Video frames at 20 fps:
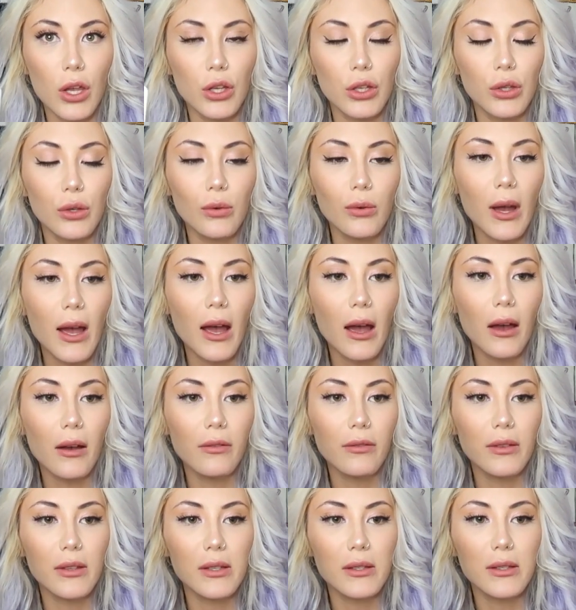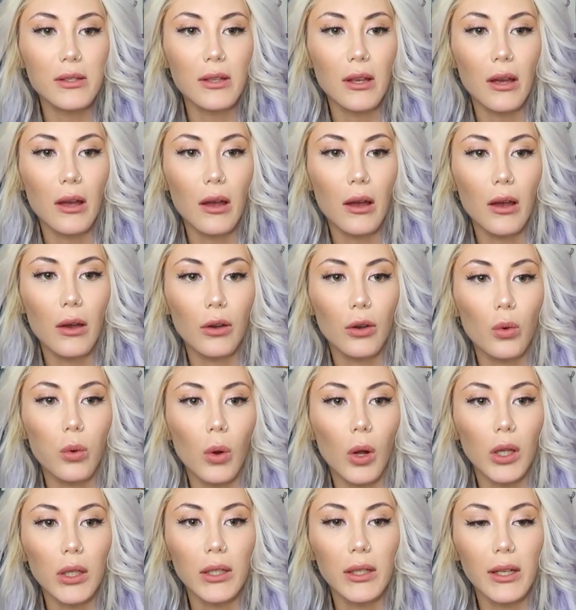You have this
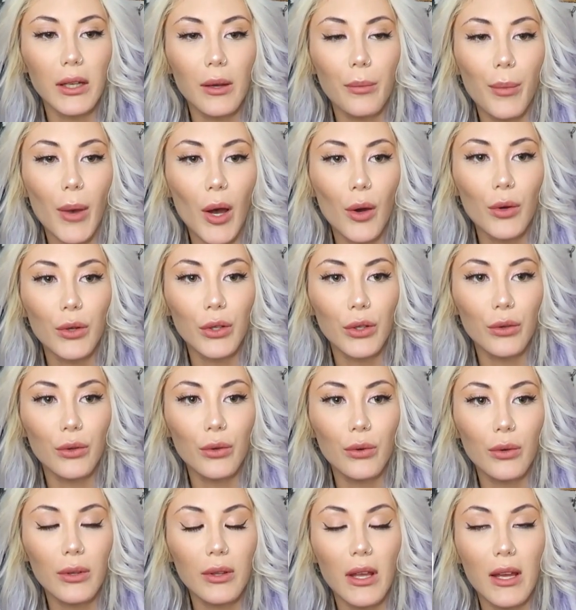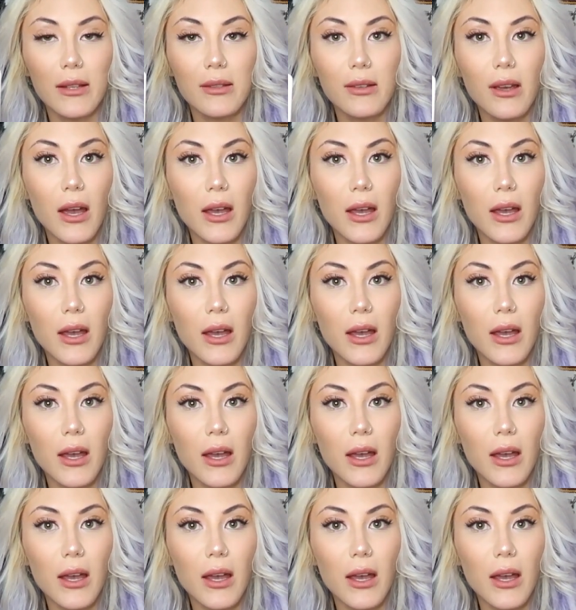quality about you that's